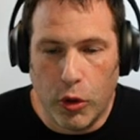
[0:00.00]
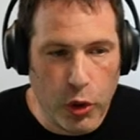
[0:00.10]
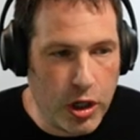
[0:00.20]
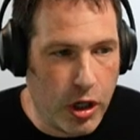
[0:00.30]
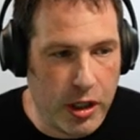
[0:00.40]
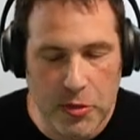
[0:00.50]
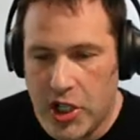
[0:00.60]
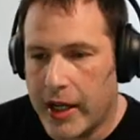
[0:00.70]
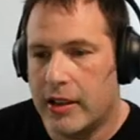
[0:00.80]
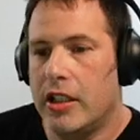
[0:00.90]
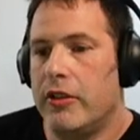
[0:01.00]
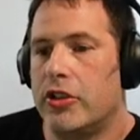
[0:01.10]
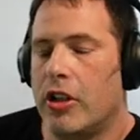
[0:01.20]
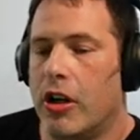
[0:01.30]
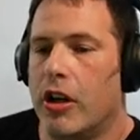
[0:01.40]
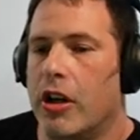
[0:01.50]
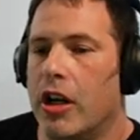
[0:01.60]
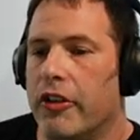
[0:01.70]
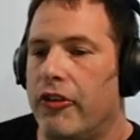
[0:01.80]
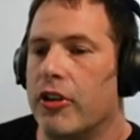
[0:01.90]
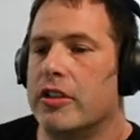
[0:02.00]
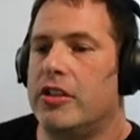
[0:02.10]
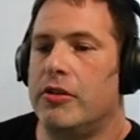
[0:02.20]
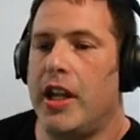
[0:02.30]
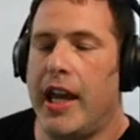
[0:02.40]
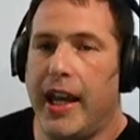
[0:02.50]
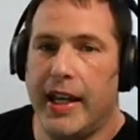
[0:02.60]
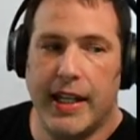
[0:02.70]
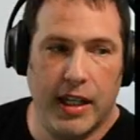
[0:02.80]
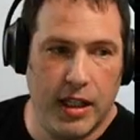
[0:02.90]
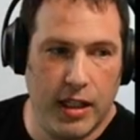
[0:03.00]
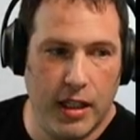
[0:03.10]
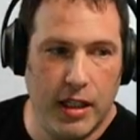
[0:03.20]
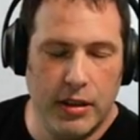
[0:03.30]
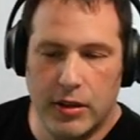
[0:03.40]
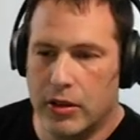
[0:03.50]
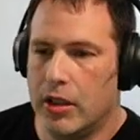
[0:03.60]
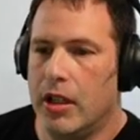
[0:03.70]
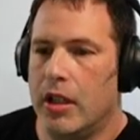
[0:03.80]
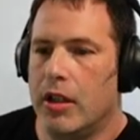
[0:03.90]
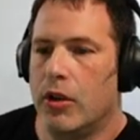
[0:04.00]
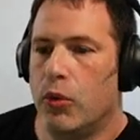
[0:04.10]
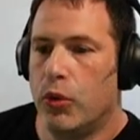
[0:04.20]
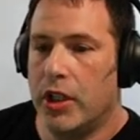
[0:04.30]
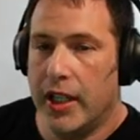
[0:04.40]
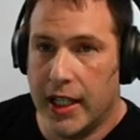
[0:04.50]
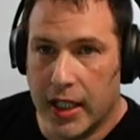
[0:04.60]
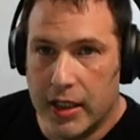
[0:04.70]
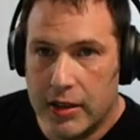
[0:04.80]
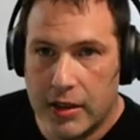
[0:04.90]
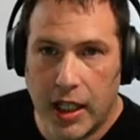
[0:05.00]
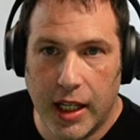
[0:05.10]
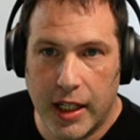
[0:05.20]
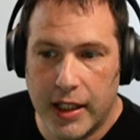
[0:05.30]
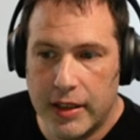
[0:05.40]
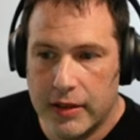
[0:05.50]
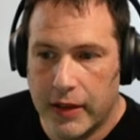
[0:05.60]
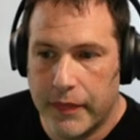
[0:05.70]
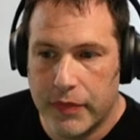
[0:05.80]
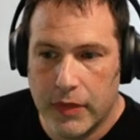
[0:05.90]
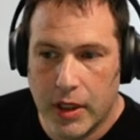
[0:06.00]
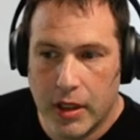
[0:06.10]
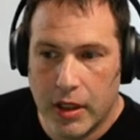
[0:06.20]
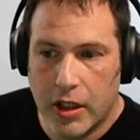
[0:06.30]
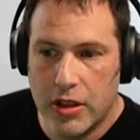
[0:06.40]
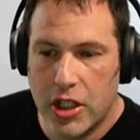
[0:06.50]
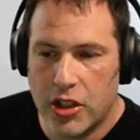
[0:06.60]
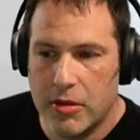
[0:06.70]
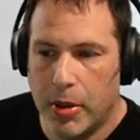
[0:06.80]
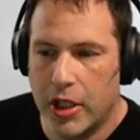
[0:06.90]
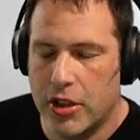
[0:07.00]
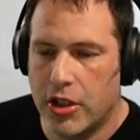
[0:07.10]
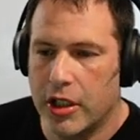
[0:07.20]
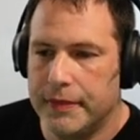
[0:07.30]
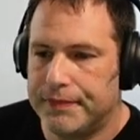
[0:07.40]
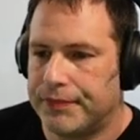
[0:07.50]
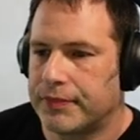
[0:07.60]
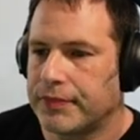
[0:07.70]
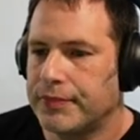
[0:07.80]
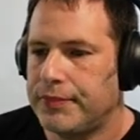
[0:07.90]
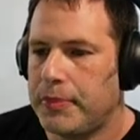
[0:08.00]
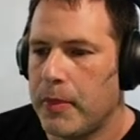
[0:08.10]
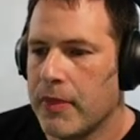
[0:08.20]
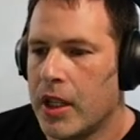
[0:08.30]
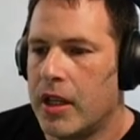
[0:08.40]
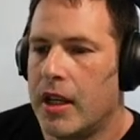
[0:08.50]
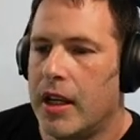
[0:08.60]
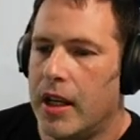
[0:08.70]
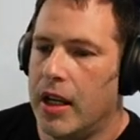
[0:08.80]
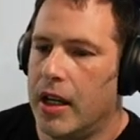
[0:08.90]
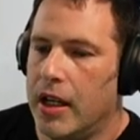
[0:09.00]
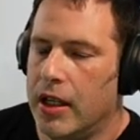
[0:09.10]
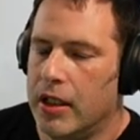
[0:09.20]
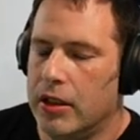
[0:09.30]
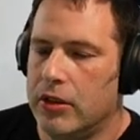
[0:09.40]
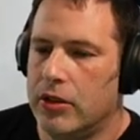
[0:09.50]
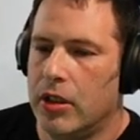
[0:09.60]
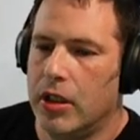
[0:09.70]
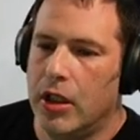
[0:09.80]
what our objectives are for today is, what is a condition punisher? And